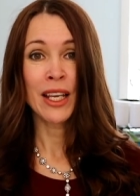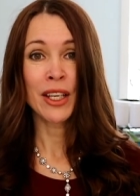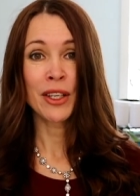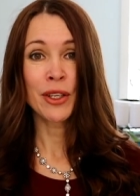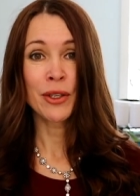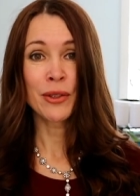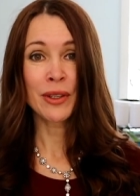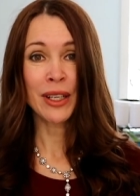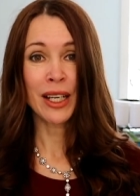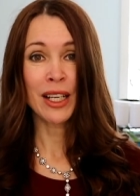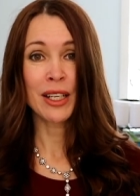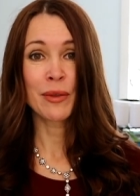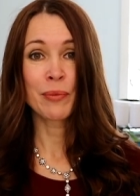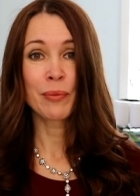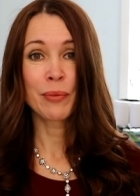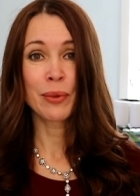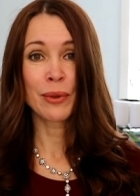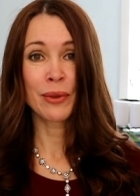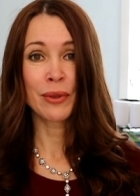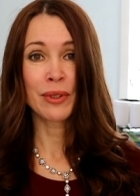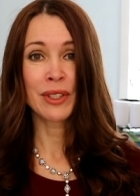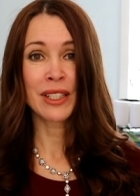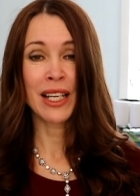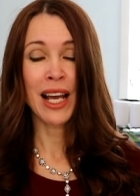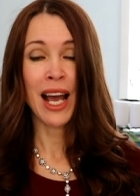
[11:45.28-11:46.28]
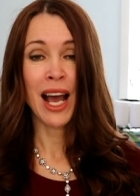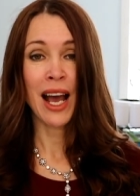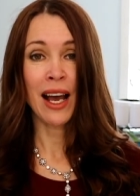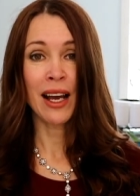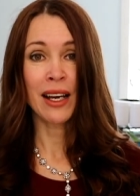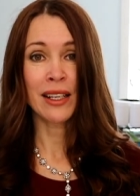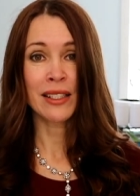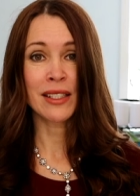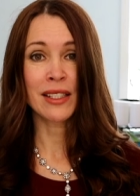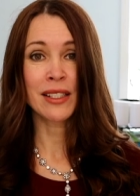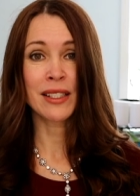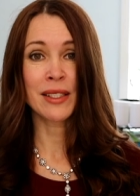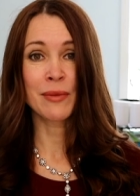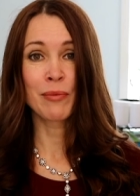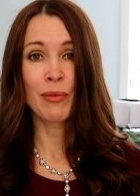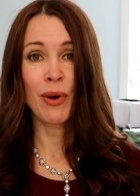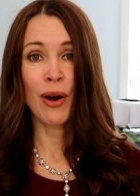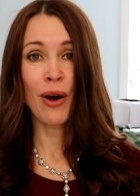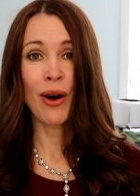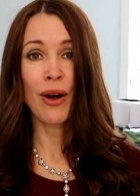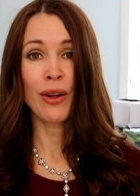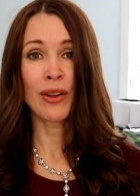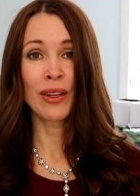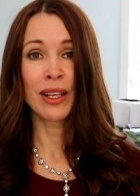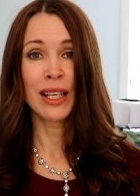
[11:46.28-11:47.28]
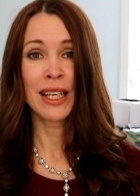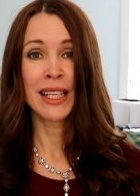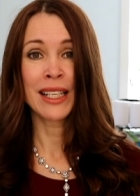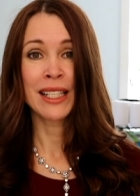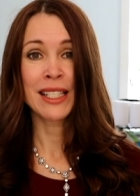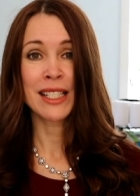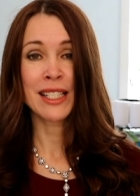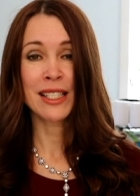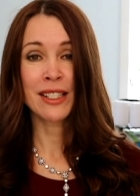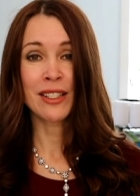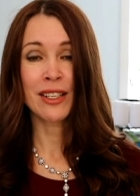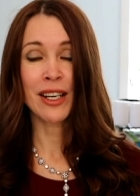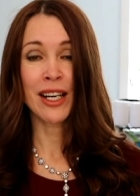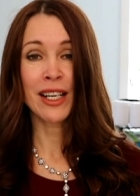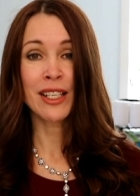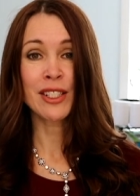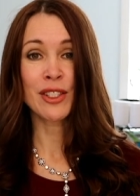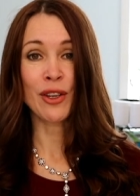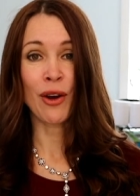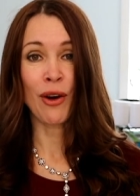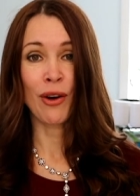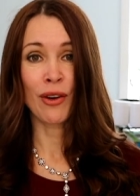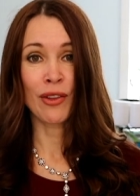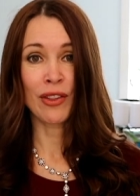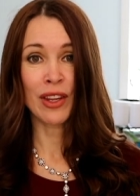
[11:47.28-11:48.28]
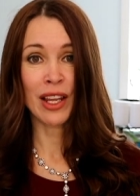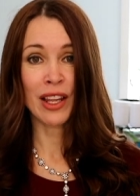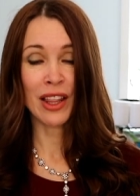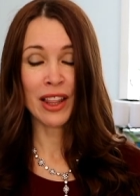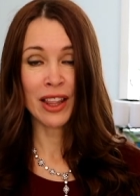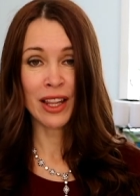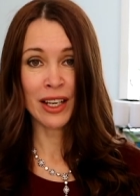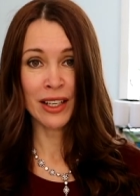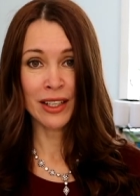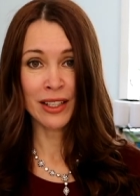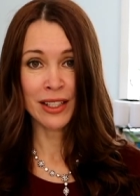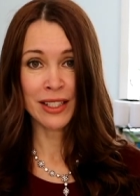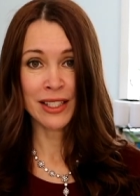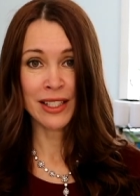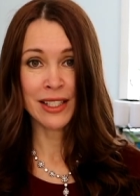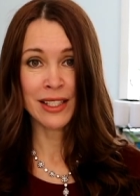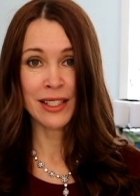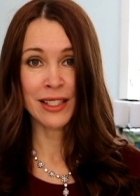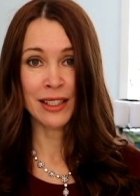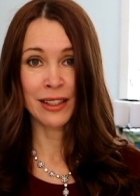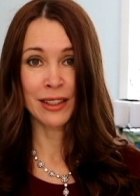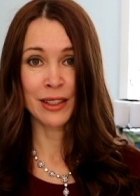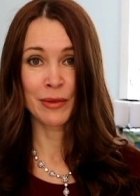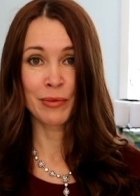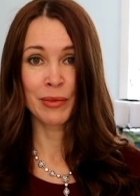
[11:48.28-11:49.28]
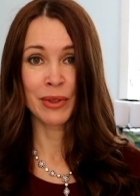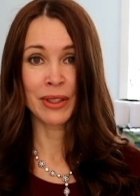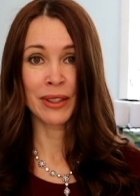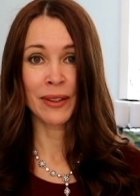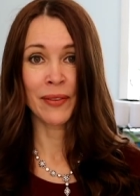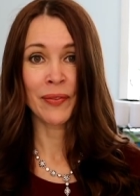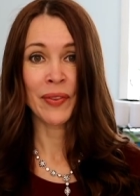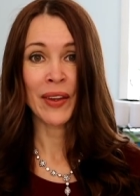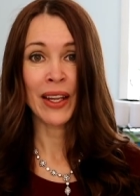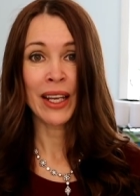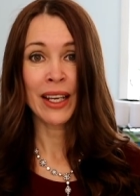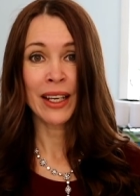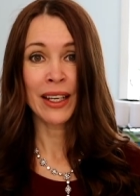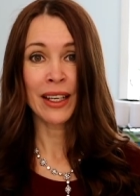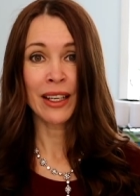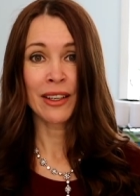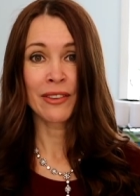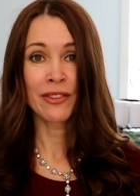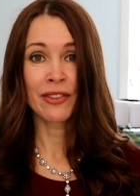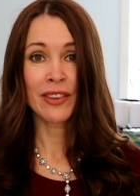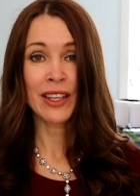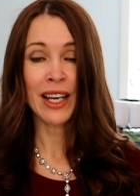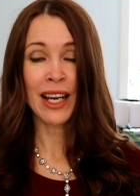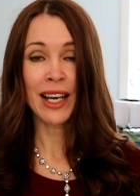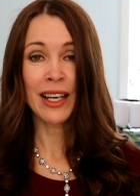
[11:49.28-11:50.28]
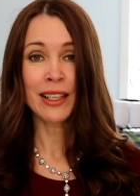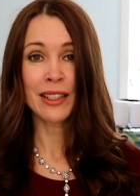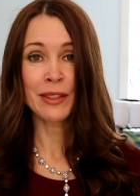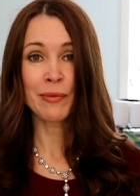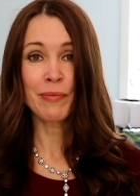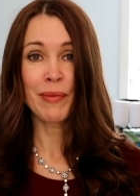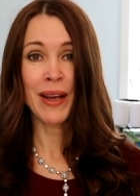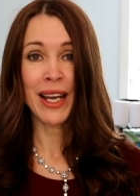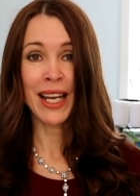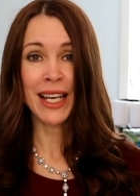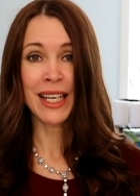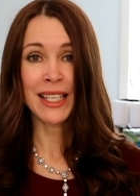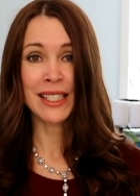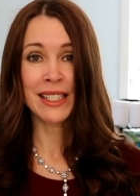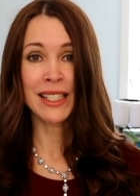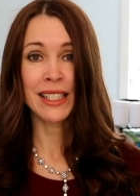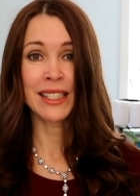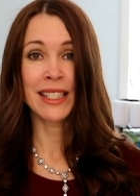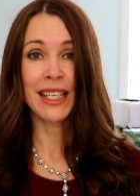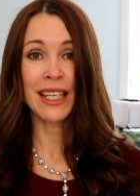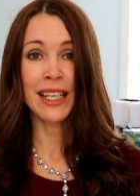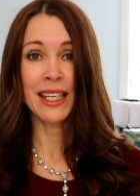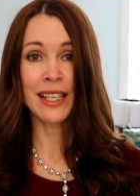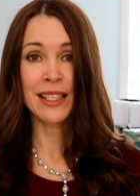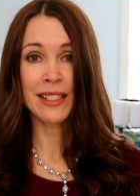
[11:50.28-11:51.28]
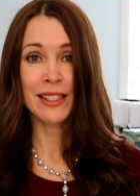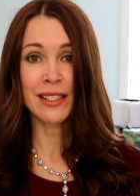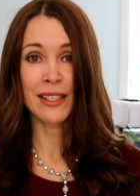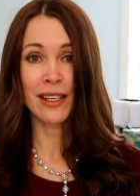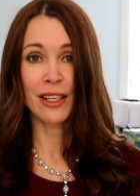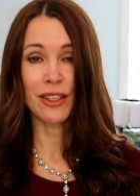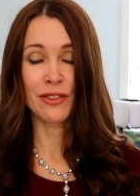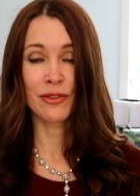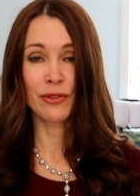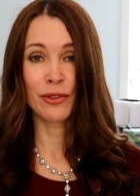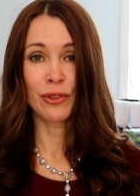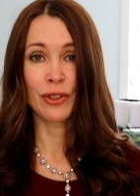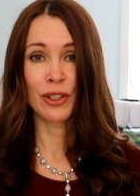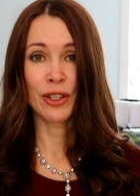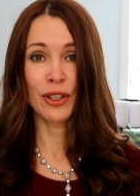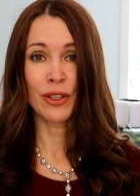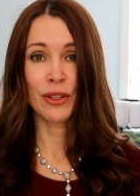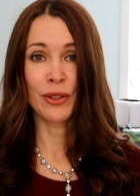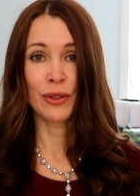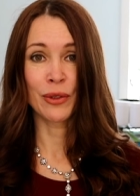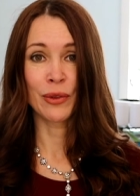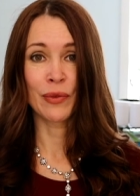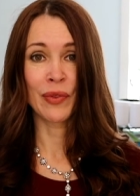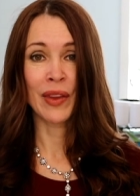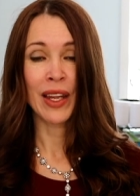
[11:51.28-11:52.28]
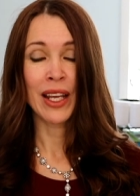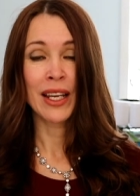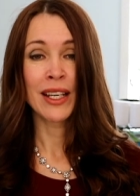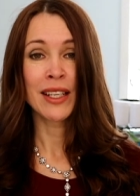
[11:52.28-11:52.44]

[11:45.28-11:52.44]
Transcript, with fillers: you can put a small stress on the third syllable if that makes it easier for you.